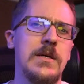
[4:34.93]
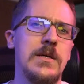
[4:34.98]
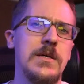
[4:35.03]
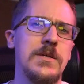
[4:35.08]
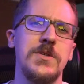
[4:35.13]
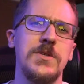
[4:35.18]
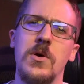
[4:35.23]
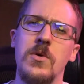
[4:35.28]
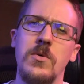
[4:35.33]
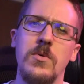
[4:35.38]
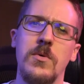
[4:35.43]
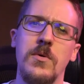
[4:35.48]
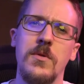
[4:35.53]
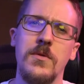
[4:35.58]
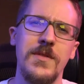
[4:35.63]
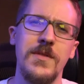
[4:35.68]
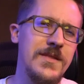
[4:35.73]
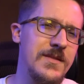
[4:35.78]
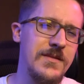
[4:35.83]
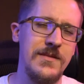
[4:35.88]
So
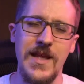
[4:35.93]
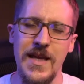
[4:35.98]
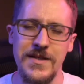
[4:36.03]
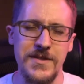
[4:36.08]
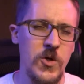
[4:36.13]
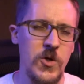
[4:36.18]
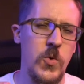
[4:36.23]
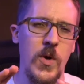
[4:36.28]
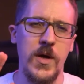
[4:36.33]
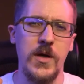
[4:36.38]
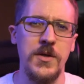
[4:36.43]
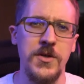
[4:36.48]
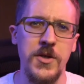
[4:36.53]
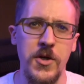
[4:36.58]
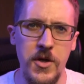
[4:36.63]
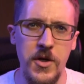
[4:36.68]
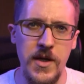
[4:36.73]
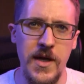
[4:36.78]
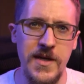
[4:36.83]
that's a quick and dirty